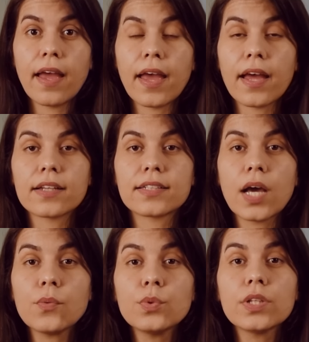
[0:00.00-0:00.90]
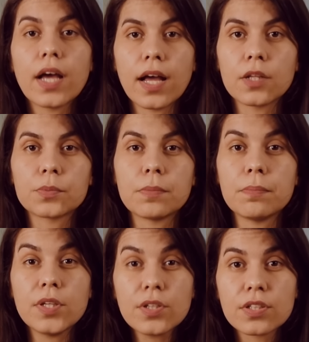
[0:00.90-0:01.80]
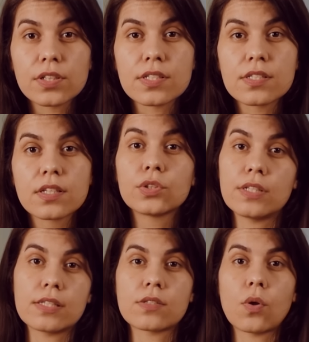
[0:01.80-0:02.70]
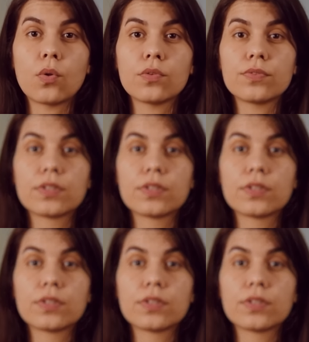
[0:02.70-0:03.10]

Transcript: and that will help the mucus to dissolve.